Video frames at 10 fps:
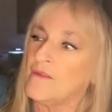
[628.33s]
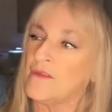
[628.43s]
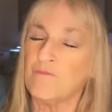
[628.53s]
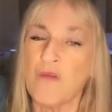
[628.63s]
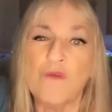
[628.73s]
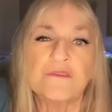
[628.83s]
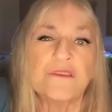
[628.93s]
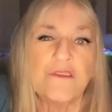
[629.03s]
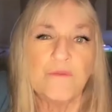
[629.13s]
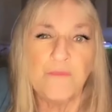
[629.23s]
that
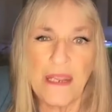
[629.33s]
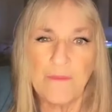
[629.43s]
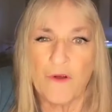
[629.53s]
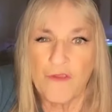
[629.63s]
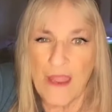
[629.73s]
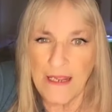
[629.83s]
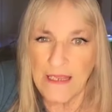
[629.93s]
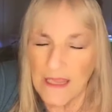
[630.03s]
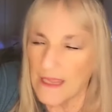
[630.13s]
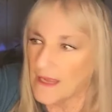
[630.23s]
most of the people they
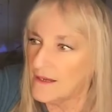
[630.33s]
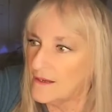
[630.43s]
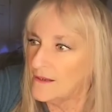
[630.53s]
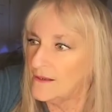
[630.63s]
get